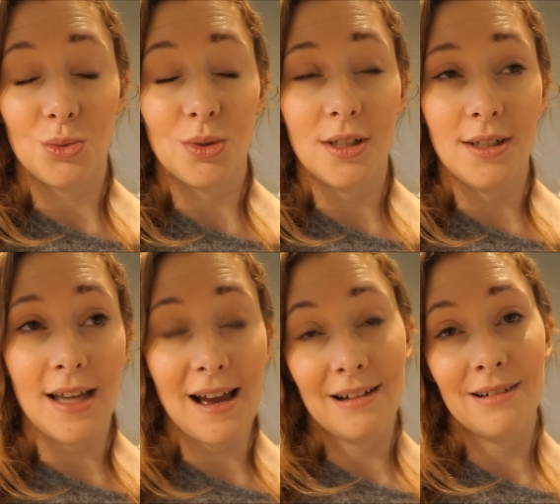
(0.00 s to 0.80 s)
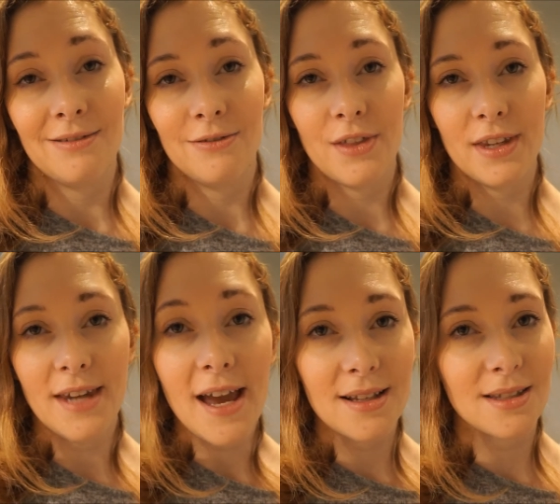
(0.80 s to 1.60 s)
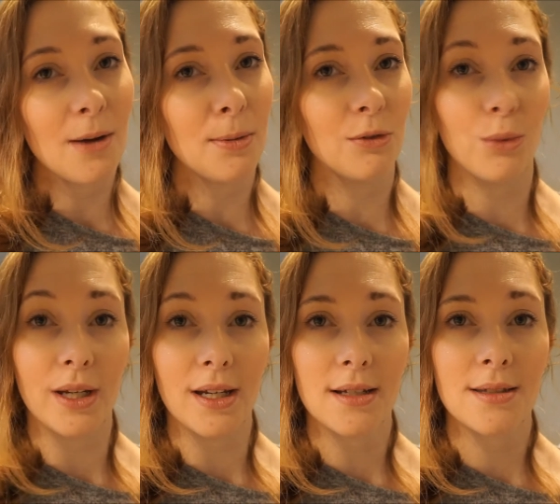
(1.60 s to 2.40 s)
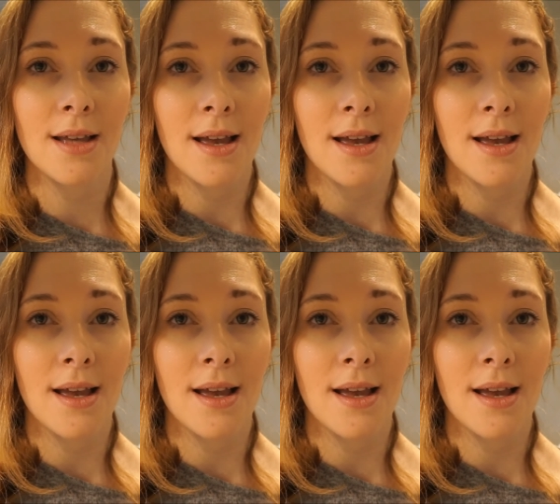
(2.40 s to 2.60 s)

yeah, for the next couple of weeks